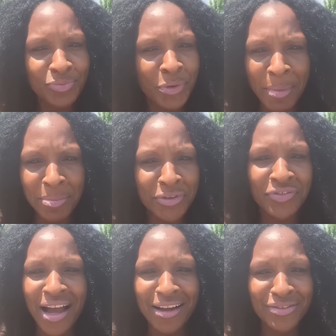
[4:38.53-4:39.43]
Remember the
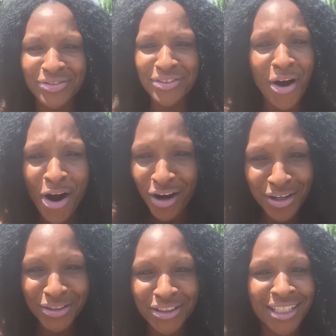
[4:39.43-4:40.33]
5
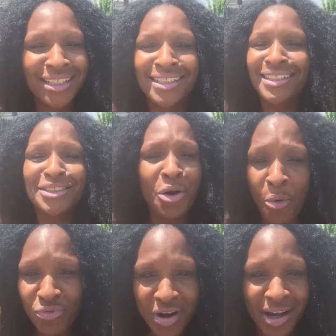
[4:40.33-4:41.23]
R's.
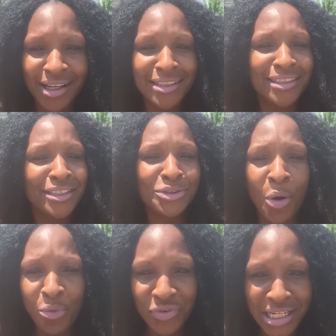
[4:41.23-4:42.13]
Don't run,
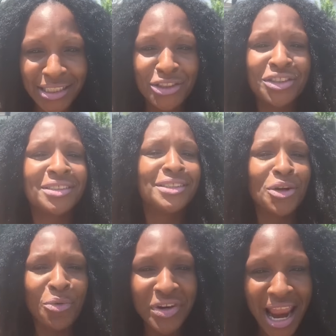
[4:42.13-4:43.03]
don't reach,
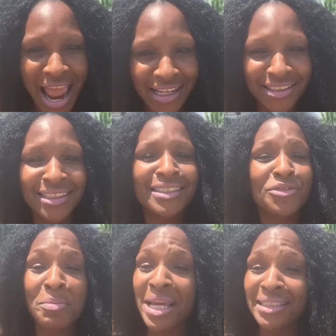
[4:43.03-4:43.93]
don't react,
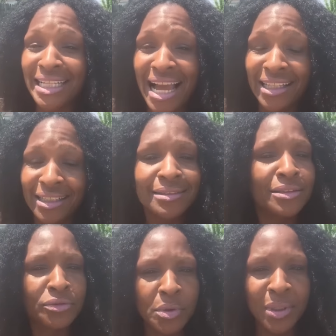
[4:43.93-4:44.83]
remain silent,
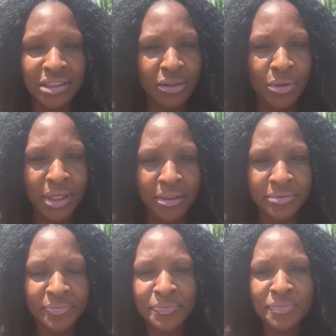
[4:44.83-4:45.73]
request a lawyer.
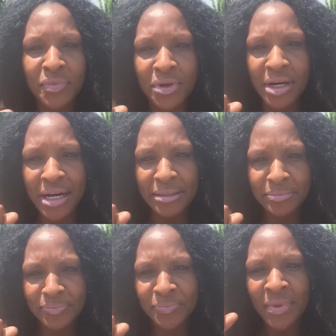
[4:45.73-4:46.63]
All right?
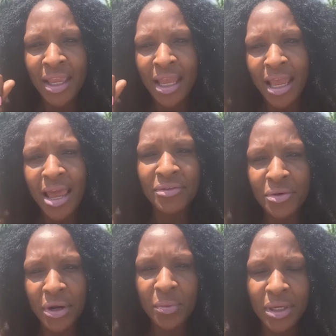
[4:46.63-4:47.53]
Have
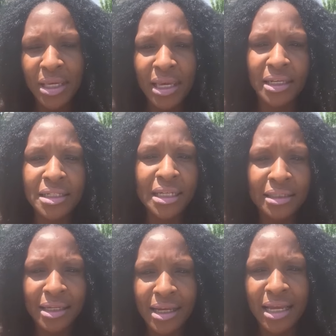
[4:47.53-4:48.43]
a great weekend.
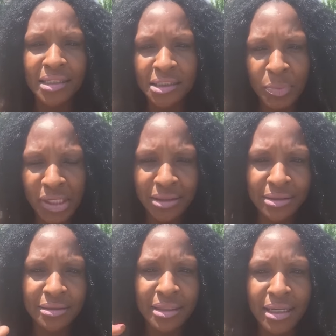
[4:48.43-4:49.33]
Ike
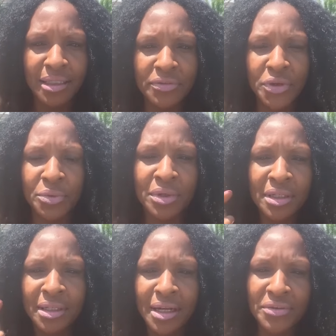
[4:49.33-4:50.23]
Speaks. I love you.
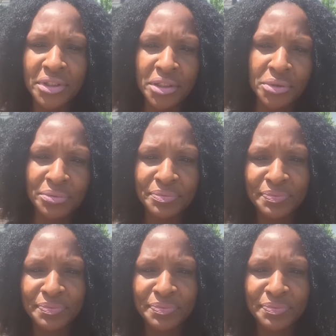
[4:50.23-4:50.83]
I really do.